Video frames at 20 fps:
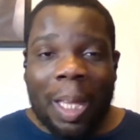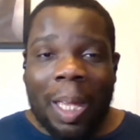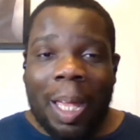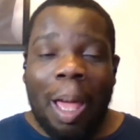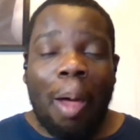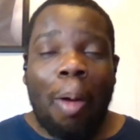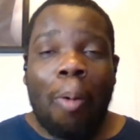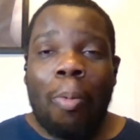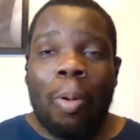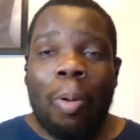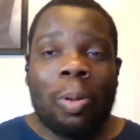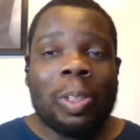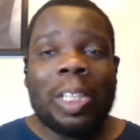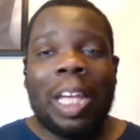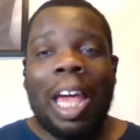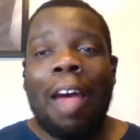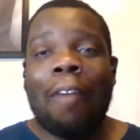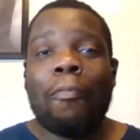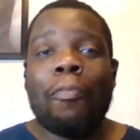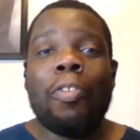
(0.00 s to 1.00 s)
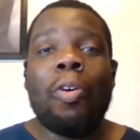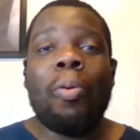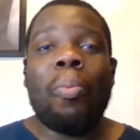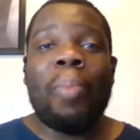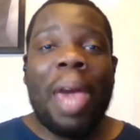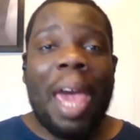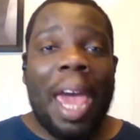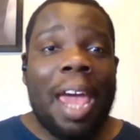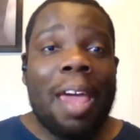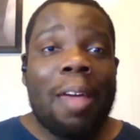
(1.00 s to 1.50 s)
I won't say I feel
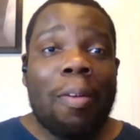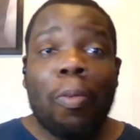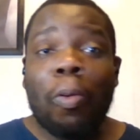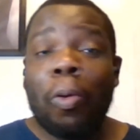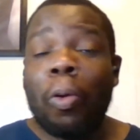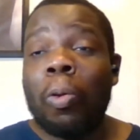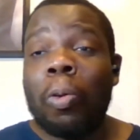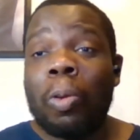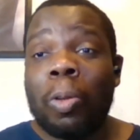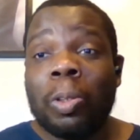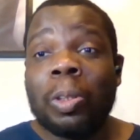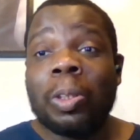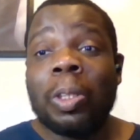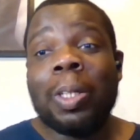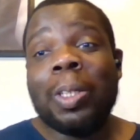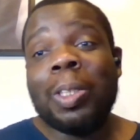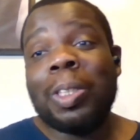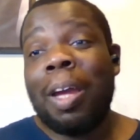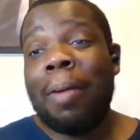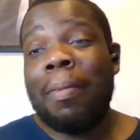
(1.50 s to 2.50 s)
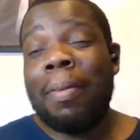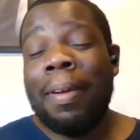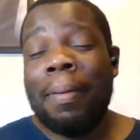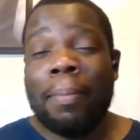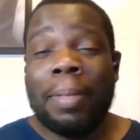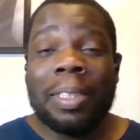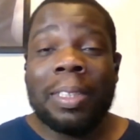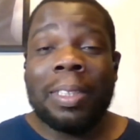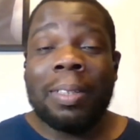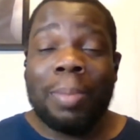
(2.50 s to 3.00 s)
bad for her losing her job at
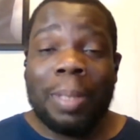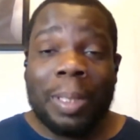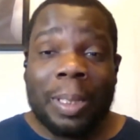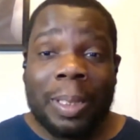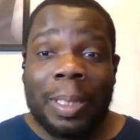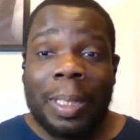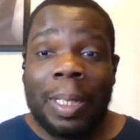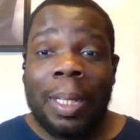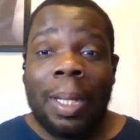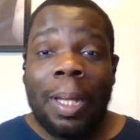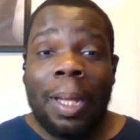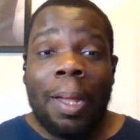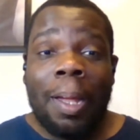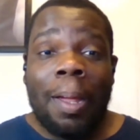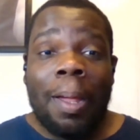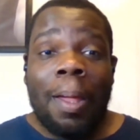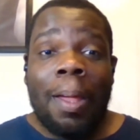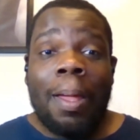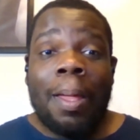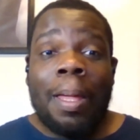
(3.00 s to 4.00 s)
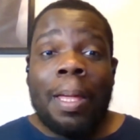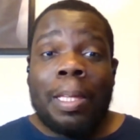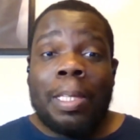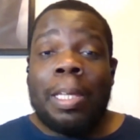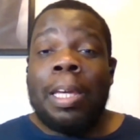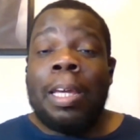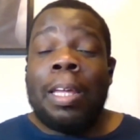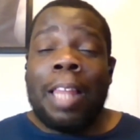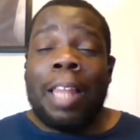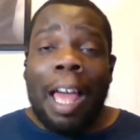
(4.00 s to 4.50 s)
MSNBC.
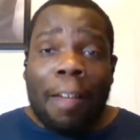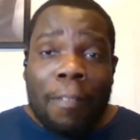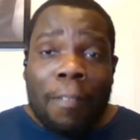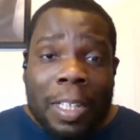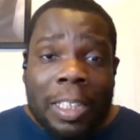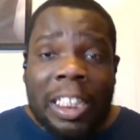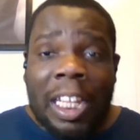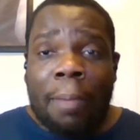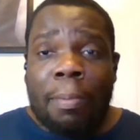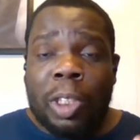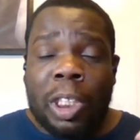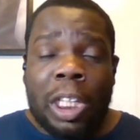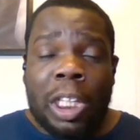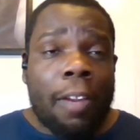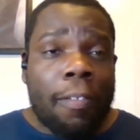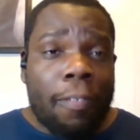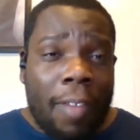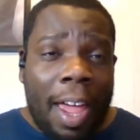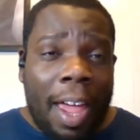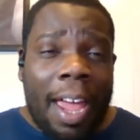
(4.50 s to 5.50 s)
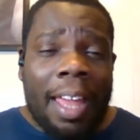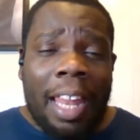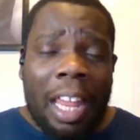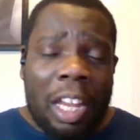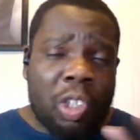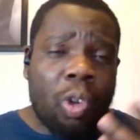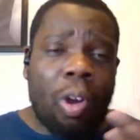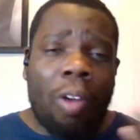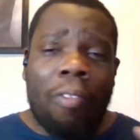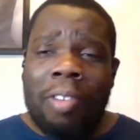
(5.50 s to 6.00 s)
See, like for example, she's fine. Like
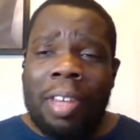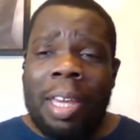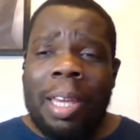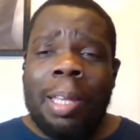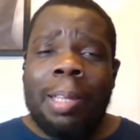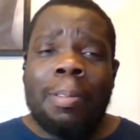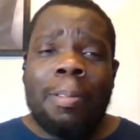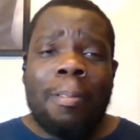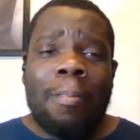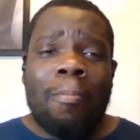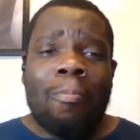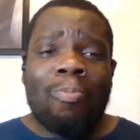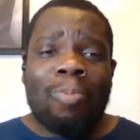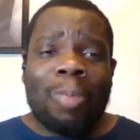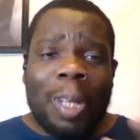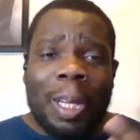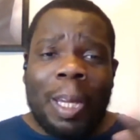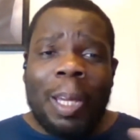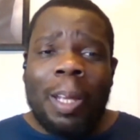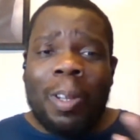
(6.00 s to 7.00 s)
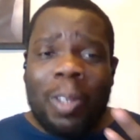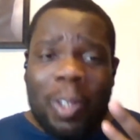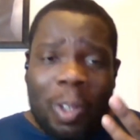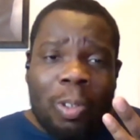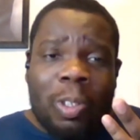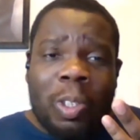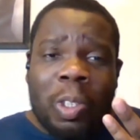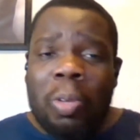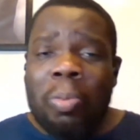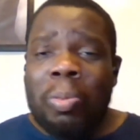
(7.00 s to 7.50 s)
Joy Reid could get a
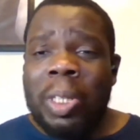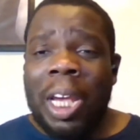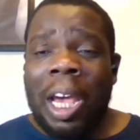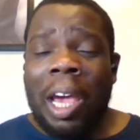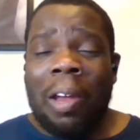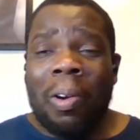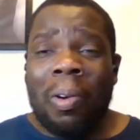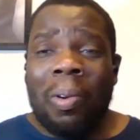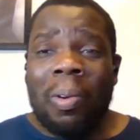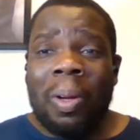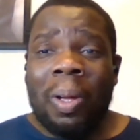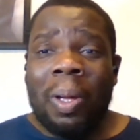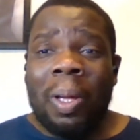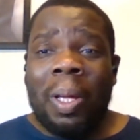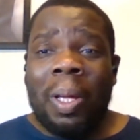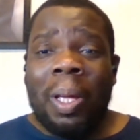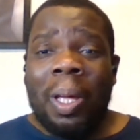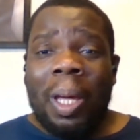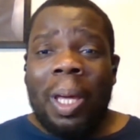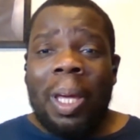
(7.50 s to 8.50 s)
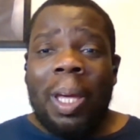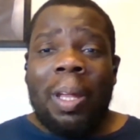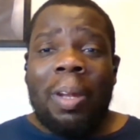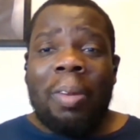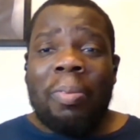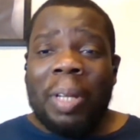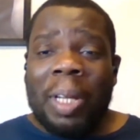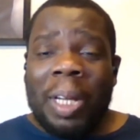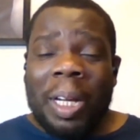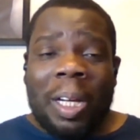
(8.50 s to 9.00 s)
YouTube channel,
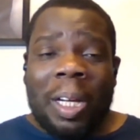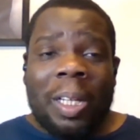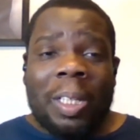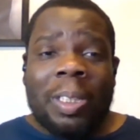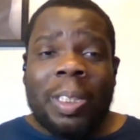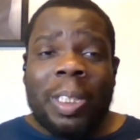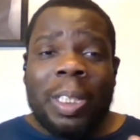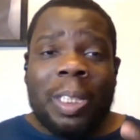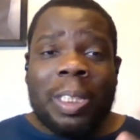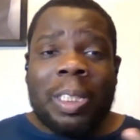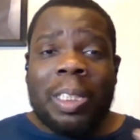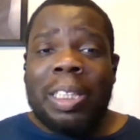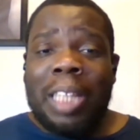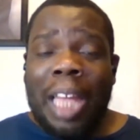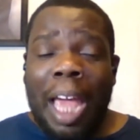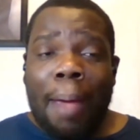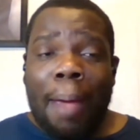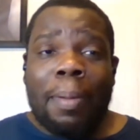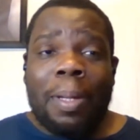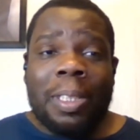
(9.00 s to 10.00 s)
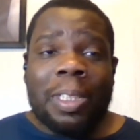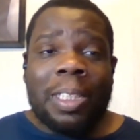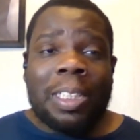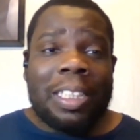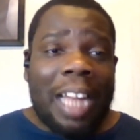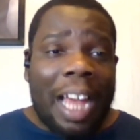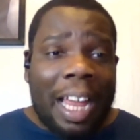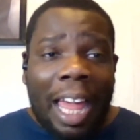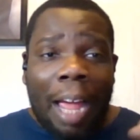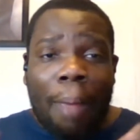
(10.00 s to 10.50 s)
and because she's established, she's
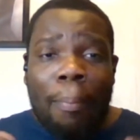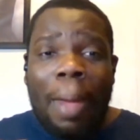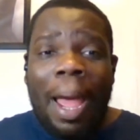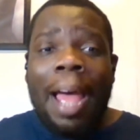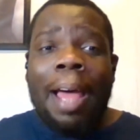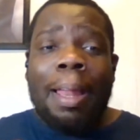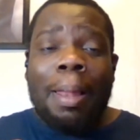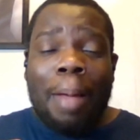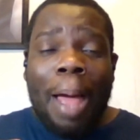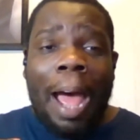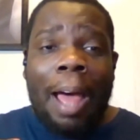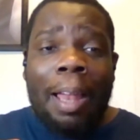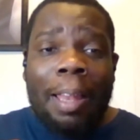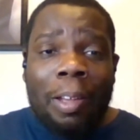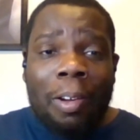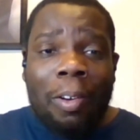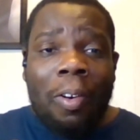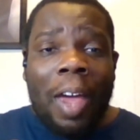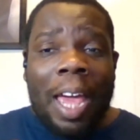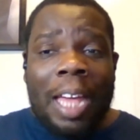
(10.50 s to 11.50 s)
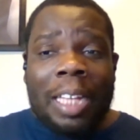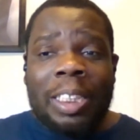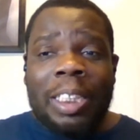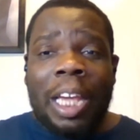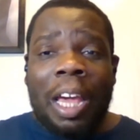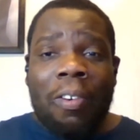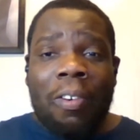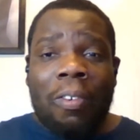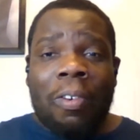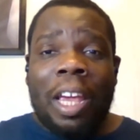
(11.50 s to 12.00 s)
not like our little ass
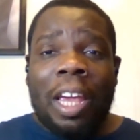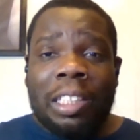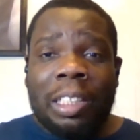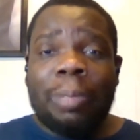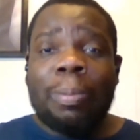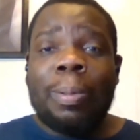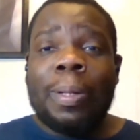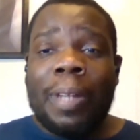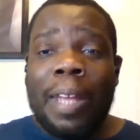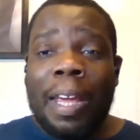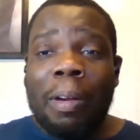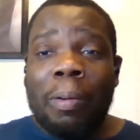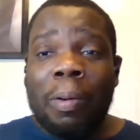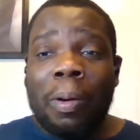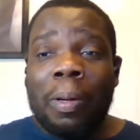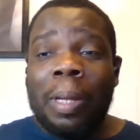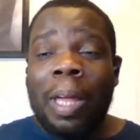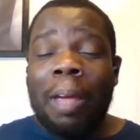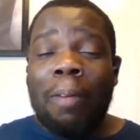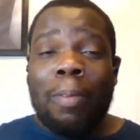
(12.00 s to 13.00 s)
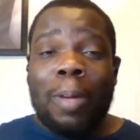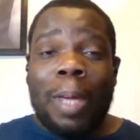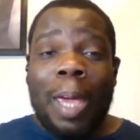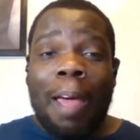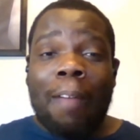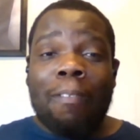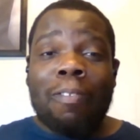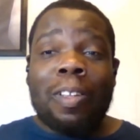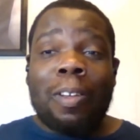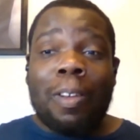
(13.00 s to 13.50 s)
channel, the ATP Network. Like we
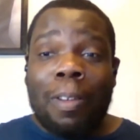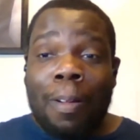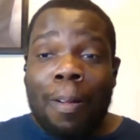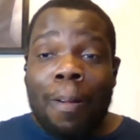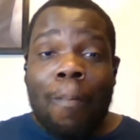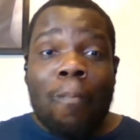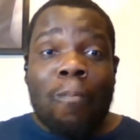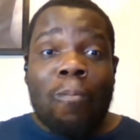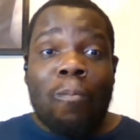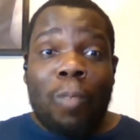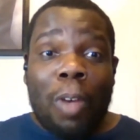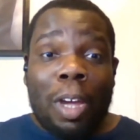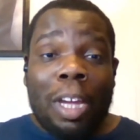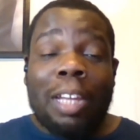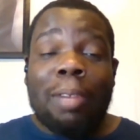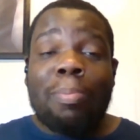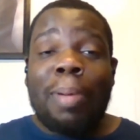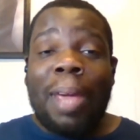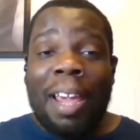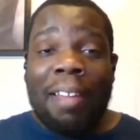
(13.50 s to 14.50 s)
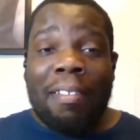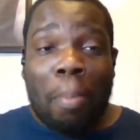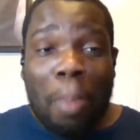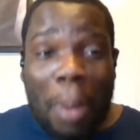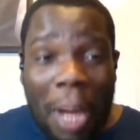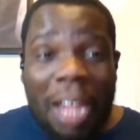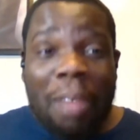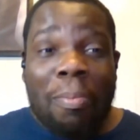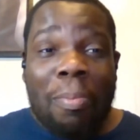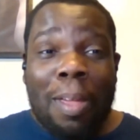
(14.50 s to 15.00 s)
have to fucking pay the
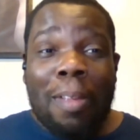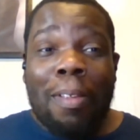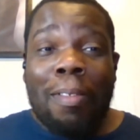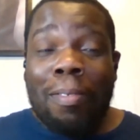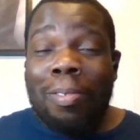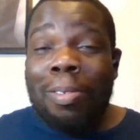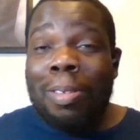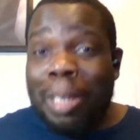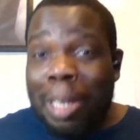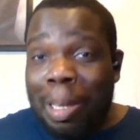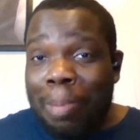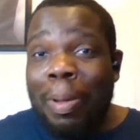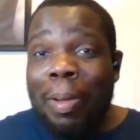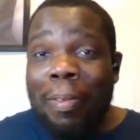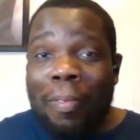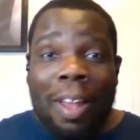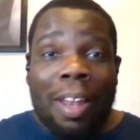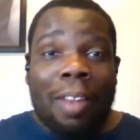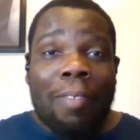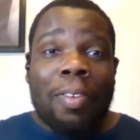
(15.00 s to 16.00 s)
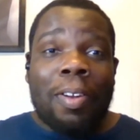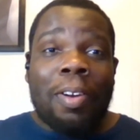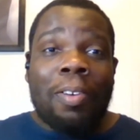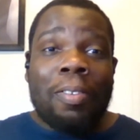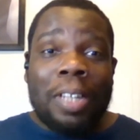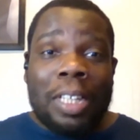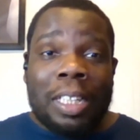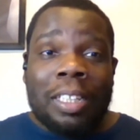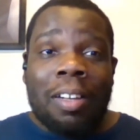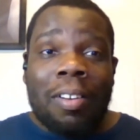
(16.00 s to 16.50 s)
payment to be relevant on
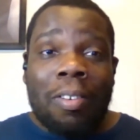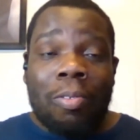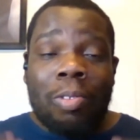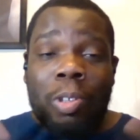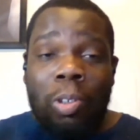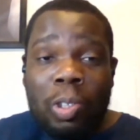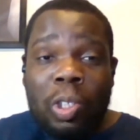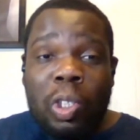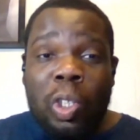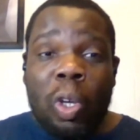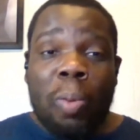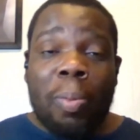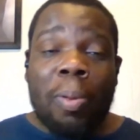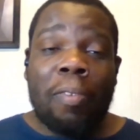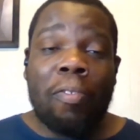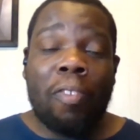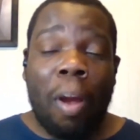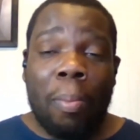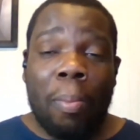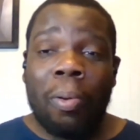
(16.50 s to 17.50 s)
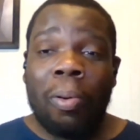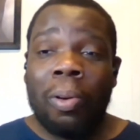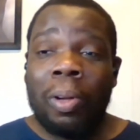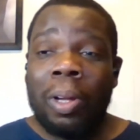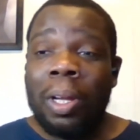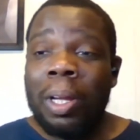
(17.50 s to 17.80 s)
YouTube and Rumble.